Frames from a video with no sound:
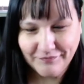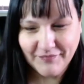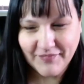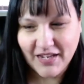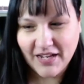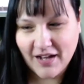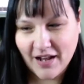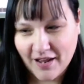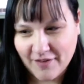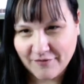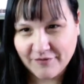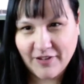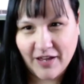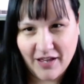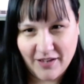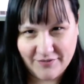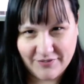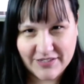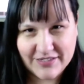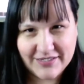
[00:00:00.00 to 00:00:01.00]
And
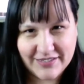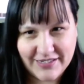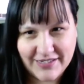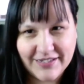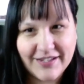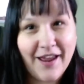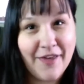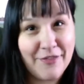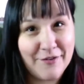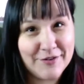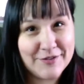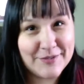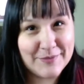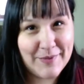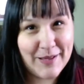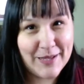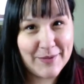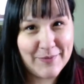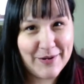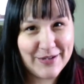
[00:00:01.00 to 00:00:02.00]
obviously, neither is the
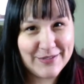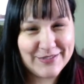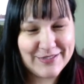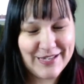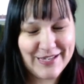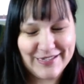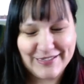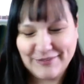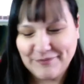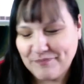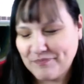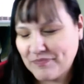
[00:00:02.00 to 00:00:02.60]
Molly Brown sock.